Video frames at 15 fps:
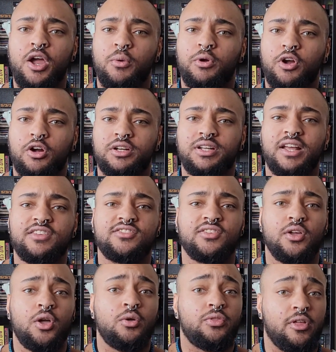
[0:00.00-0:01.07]
regarded as
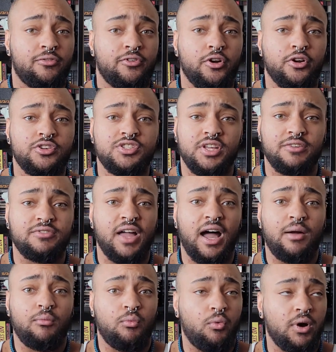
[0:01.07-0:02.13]
the first, if
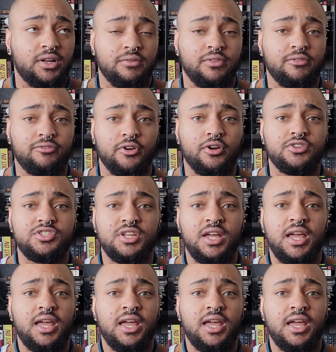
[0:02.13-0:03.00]
not one of the first,